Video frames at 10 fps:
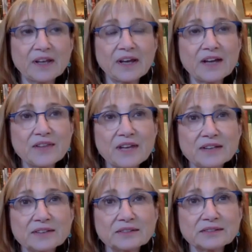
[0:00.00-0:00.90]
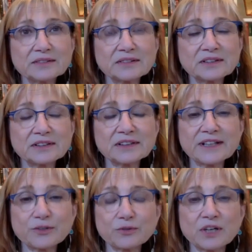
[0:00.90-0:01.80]
And then
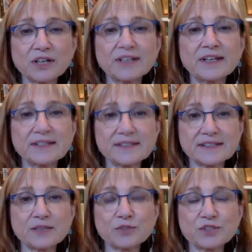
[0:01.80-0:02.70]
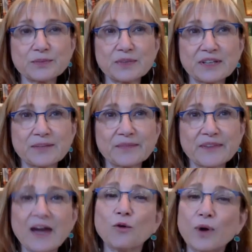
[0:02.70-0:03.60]
later on, it seemed to me
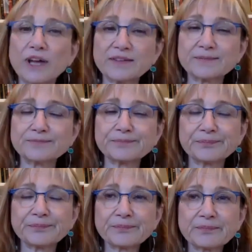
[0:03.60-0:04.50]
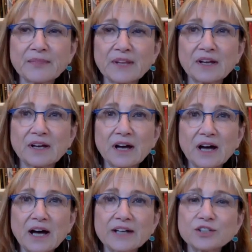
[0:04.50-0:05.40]
that when
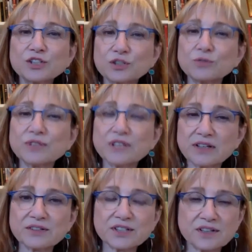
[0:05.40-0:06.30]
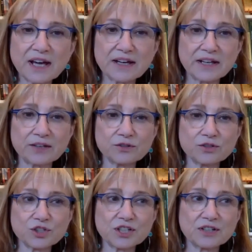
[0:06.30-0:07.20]
I tuned into that
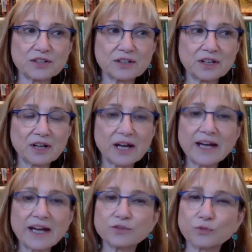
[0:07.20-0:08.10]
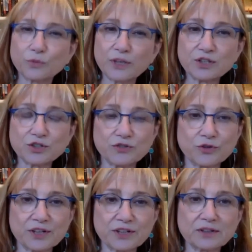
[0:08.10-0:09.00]
energy, I had to reach
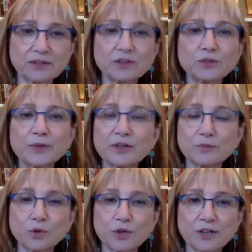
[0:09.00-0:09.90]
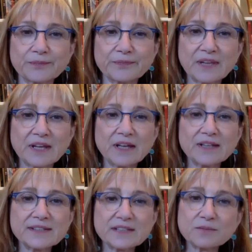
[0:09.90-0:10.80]
for it a little bit more.
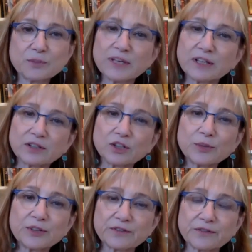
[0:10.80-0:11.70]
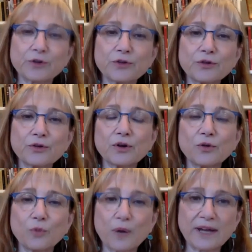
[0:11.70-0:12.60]
It seemed to be a little bit further
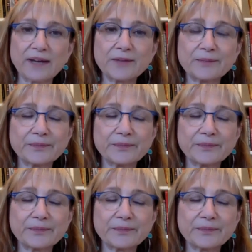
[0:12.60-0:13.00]
away.